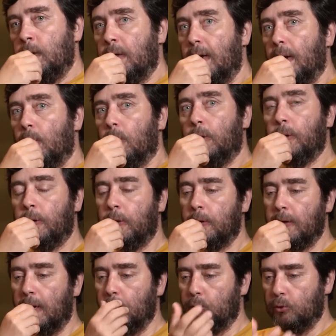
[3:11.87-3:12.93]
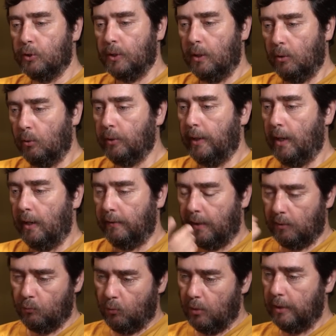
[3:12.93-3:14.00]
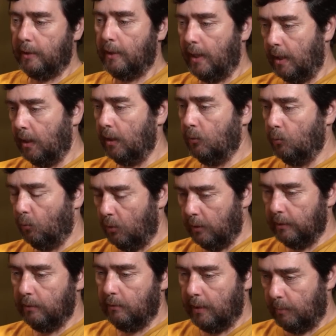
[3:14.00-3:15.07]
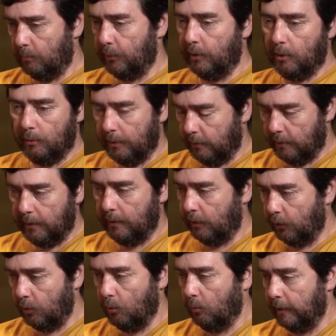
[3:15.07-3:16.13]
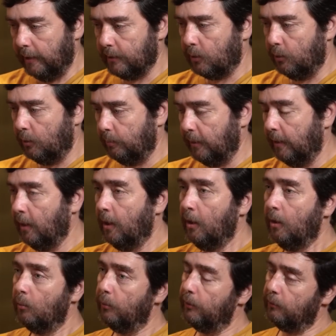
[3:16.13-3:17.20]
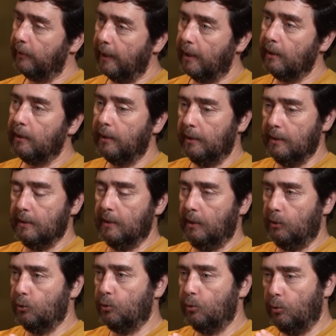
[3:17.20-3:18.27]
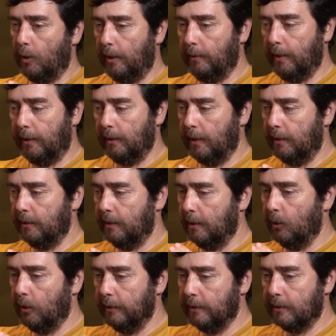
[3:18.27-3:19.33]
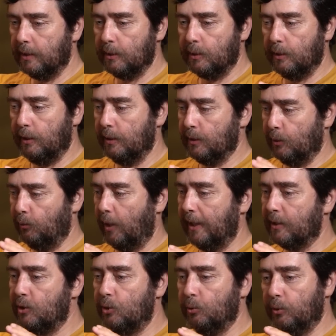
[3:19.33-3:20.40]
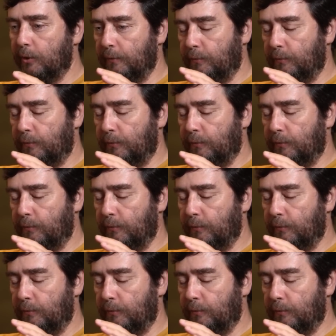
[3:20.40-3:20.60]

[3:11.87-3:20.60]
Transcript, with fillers: Now you say, okay, I had one egg and one embryo, and there you go. What else could it be? Well, the reality is, and I did all of this as a grad student.